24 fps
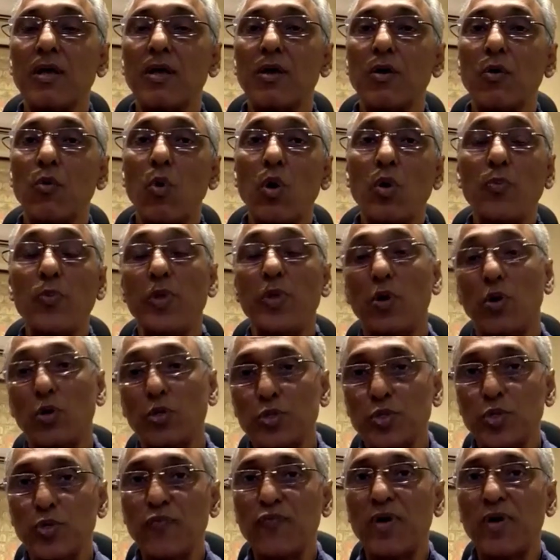What we
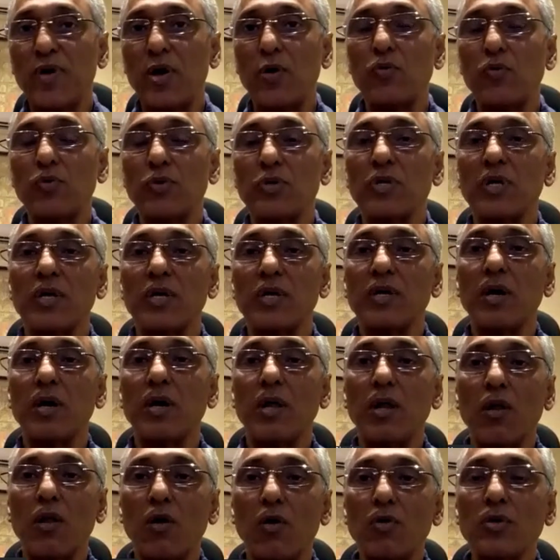also found
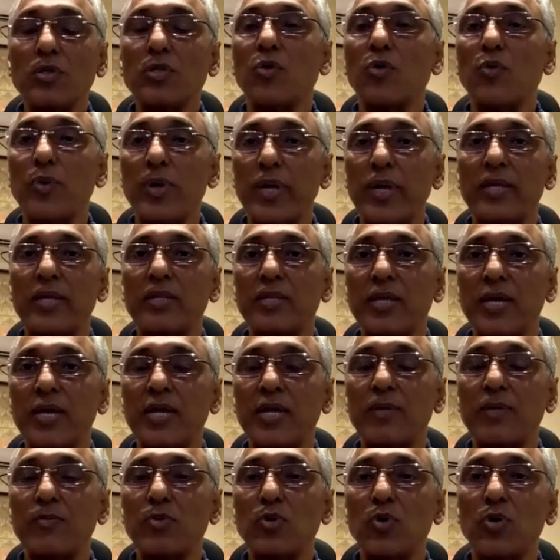along the way, and that
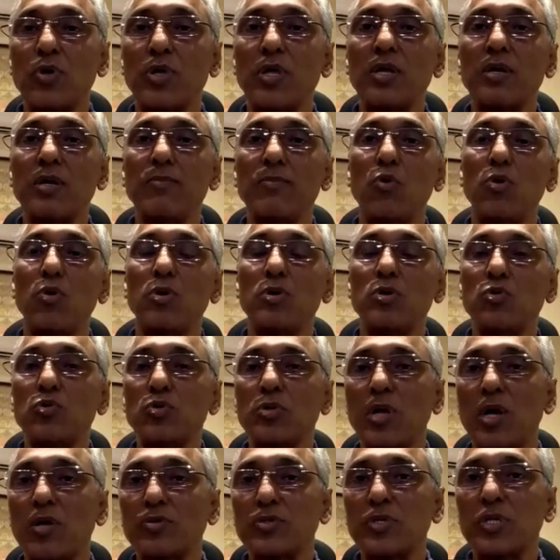I'm talking more
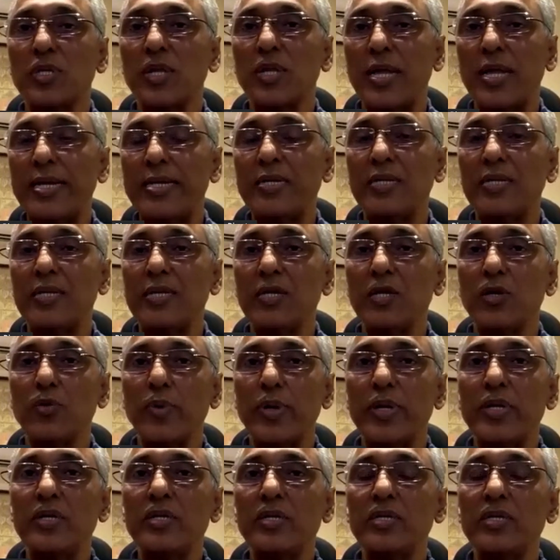
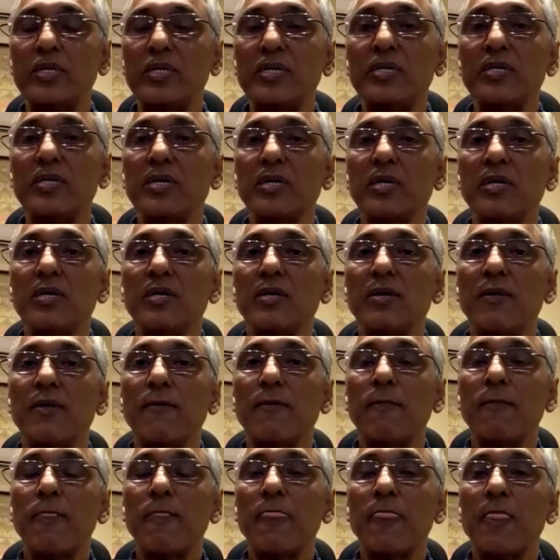2019-20,
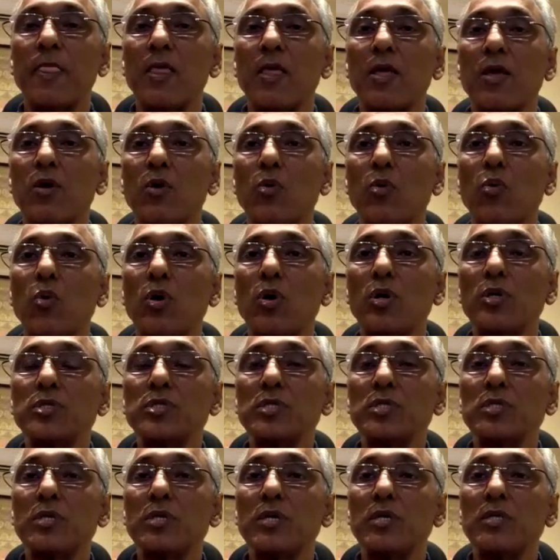
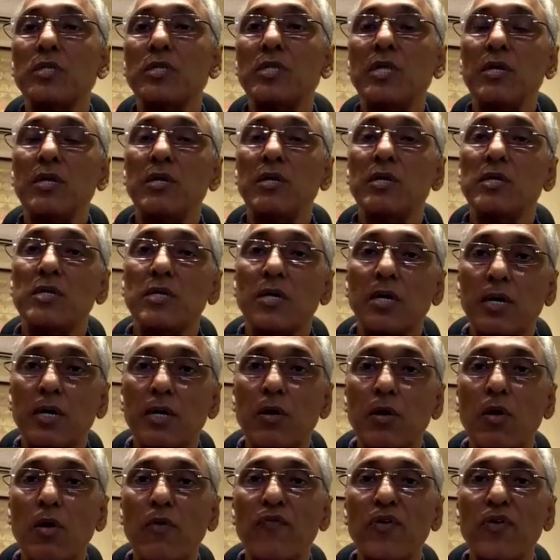was the return
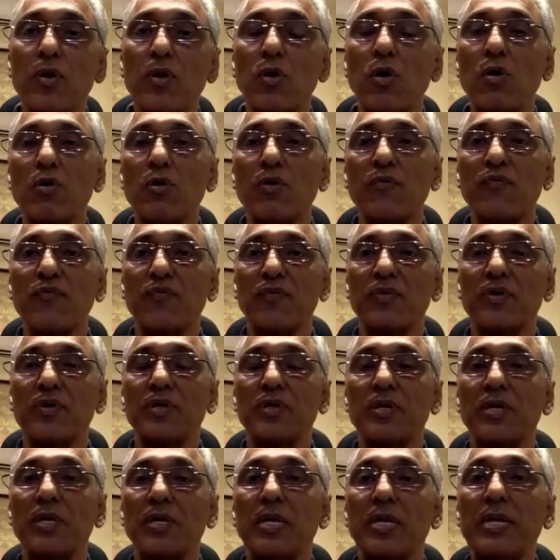of a lot of
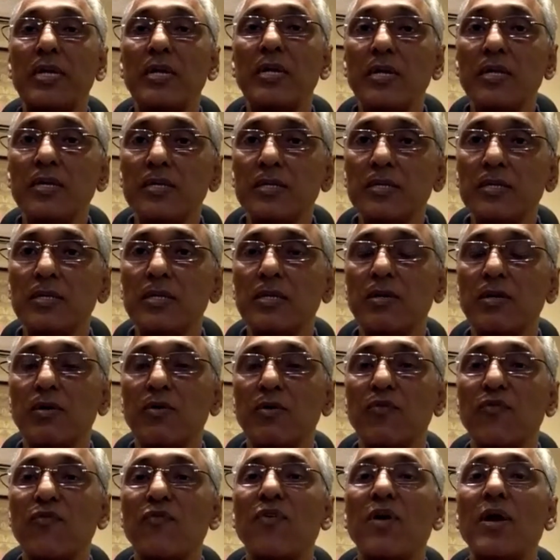Indian
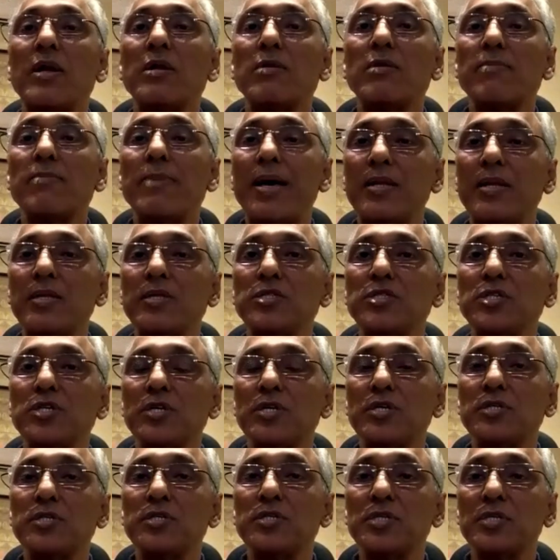fund
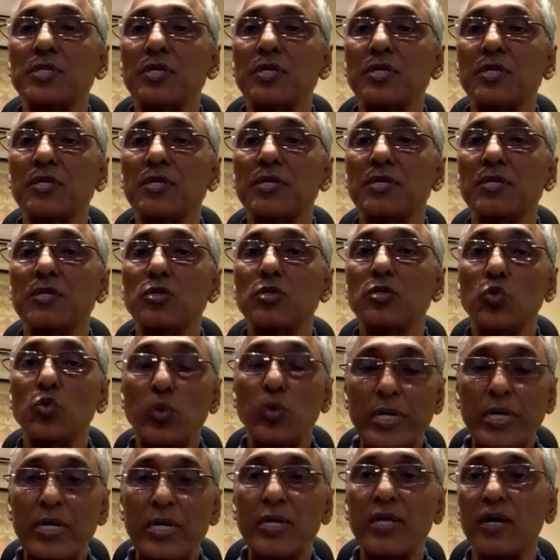managers to
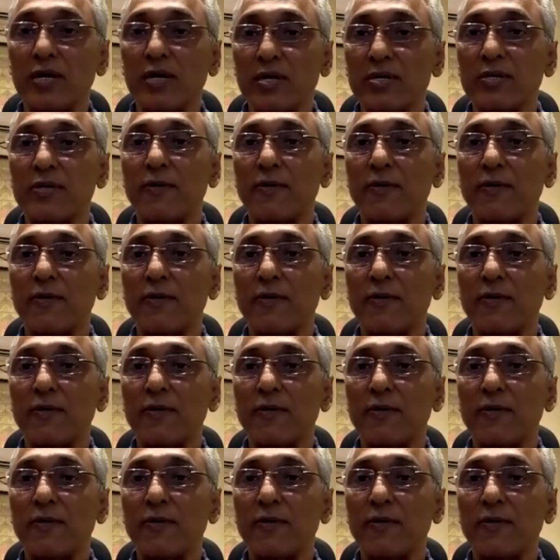India.